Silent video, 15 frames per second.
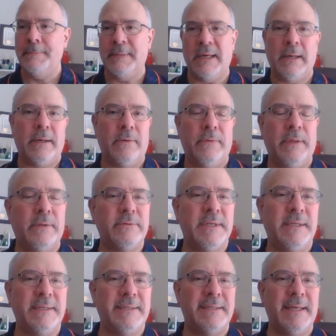Now, I don't think there's
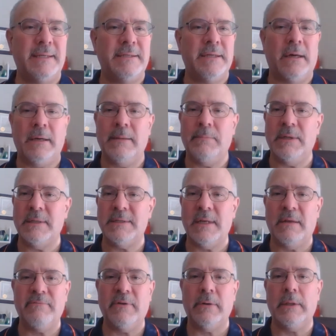any set time, but it's
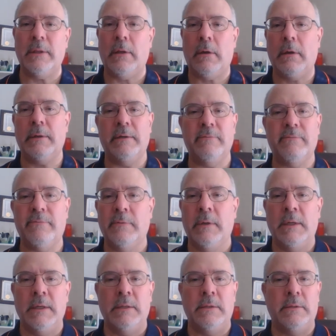not very long if
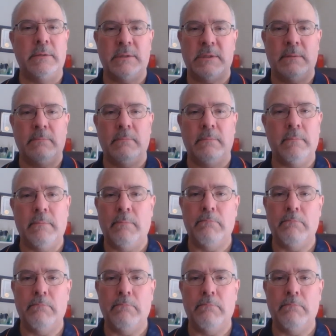some